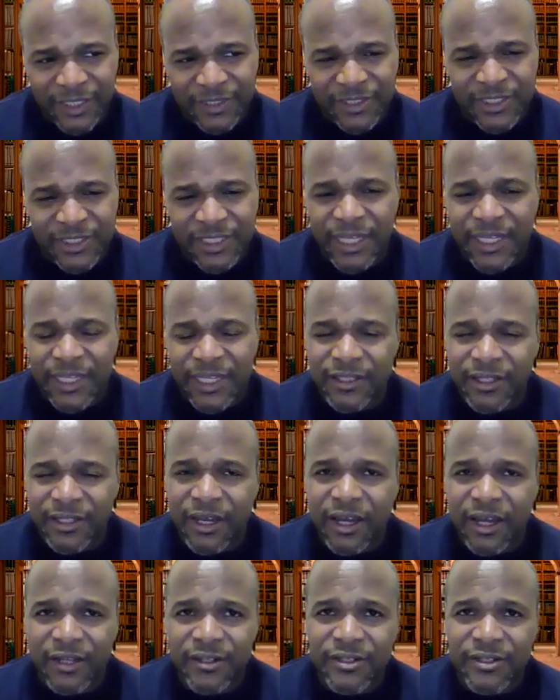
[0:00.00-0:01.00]
seeking
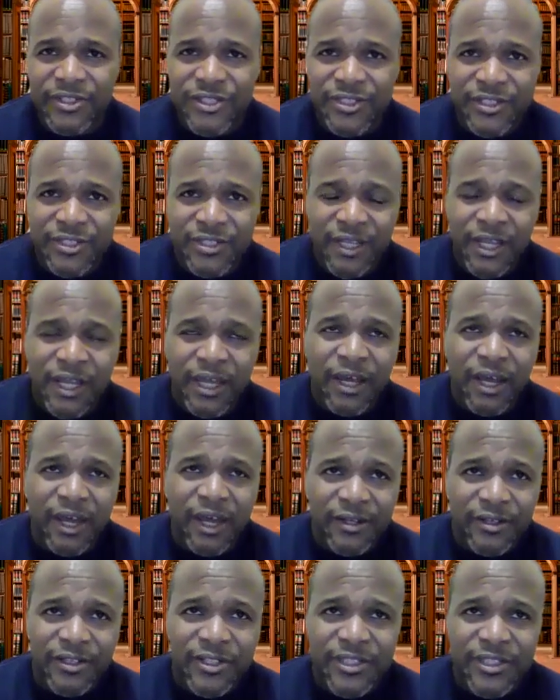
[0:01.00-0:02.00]
to
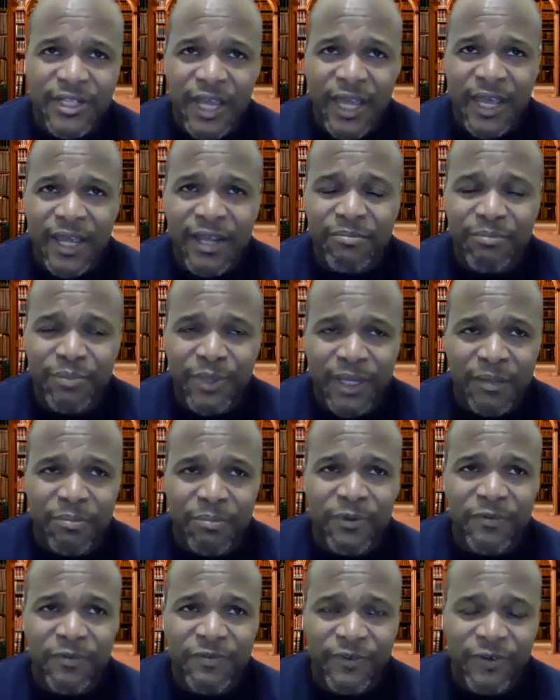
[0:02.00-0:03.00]
understand
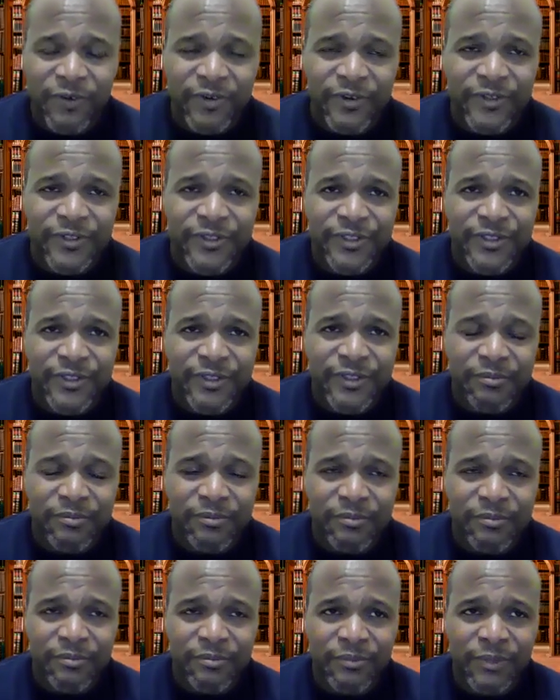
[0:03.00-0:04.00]
people first,
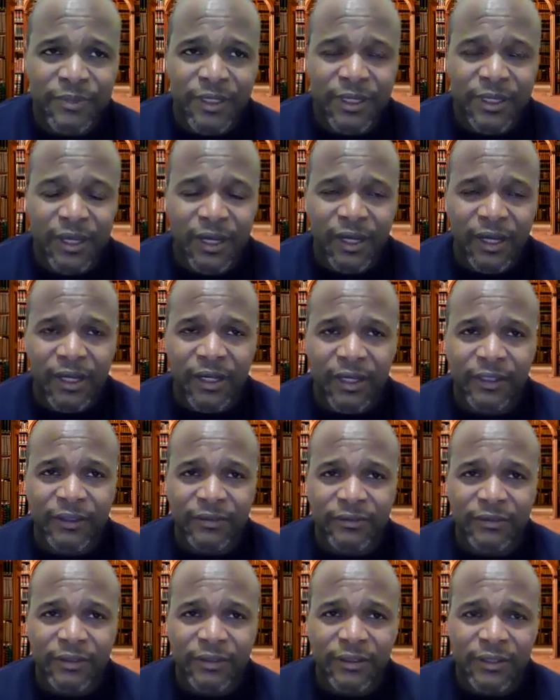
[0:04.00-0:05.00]

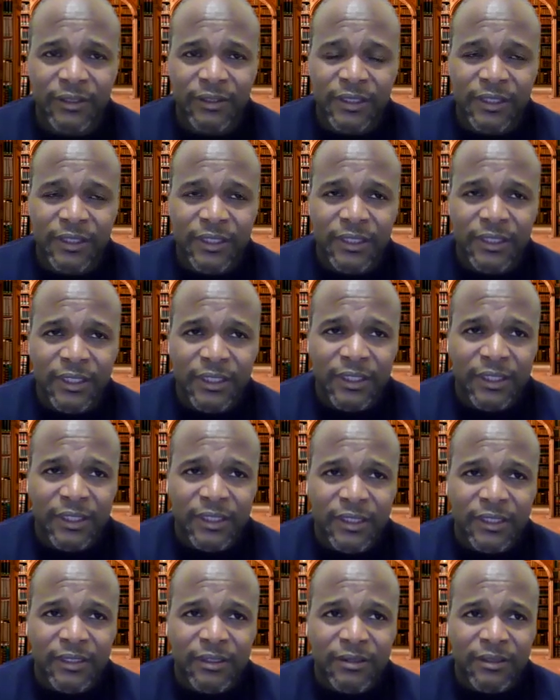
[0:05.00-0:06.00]
and
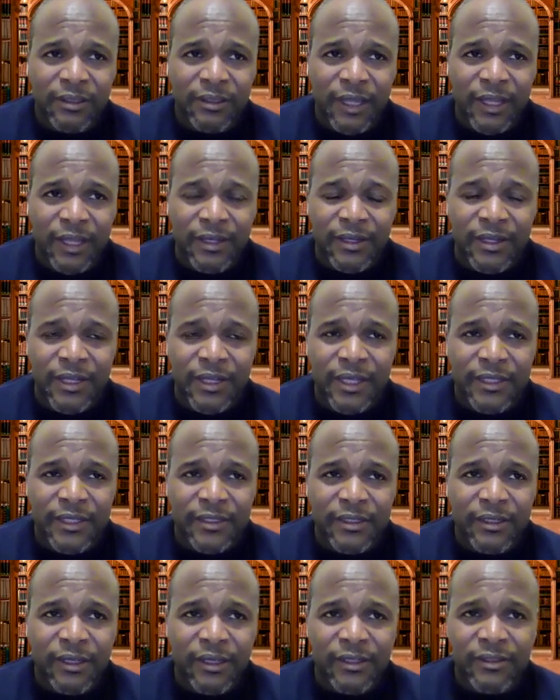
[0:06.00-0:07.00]

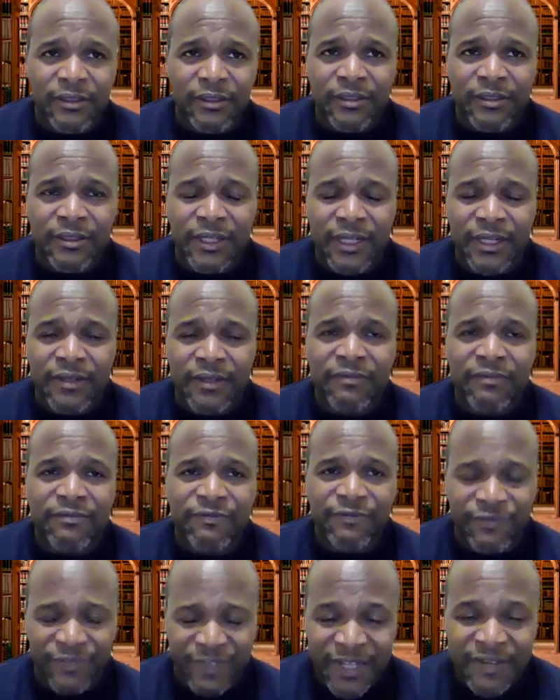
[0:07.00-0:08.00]
then
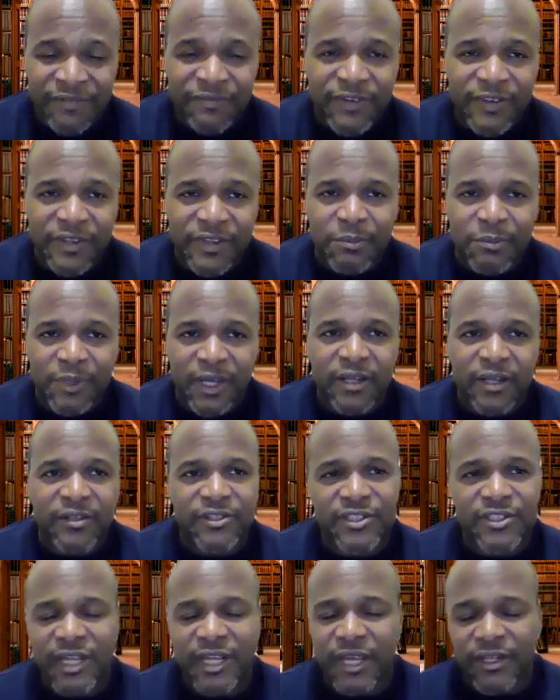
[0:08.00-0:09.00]
for them to
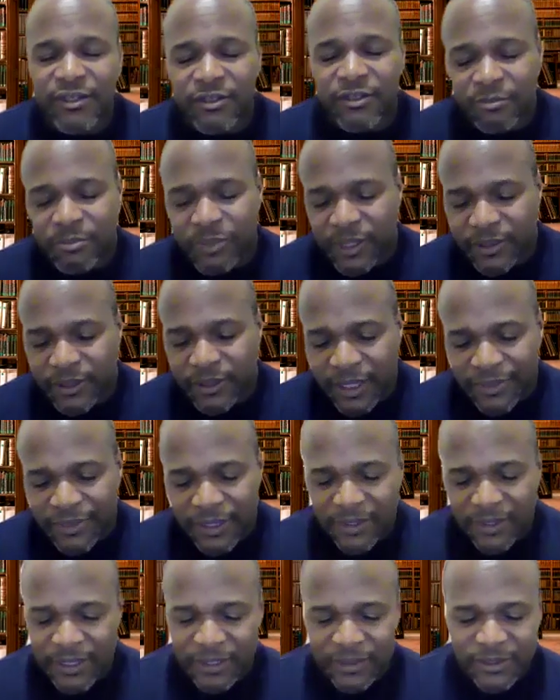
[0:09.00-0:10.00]
understand you. But I
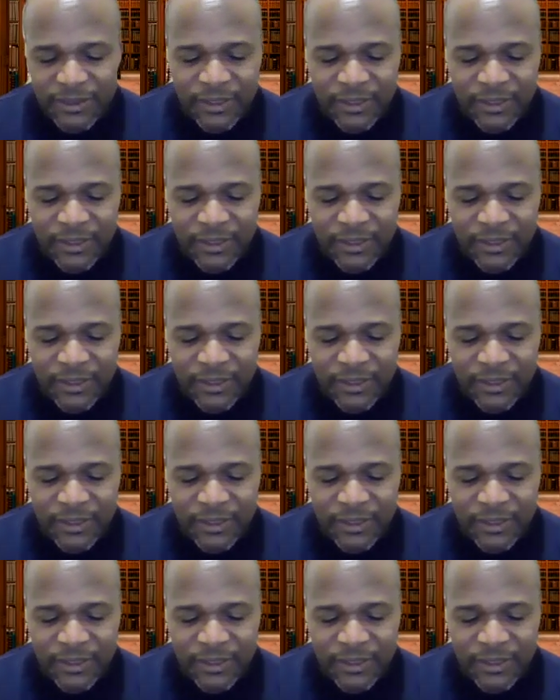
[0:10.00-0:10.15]
think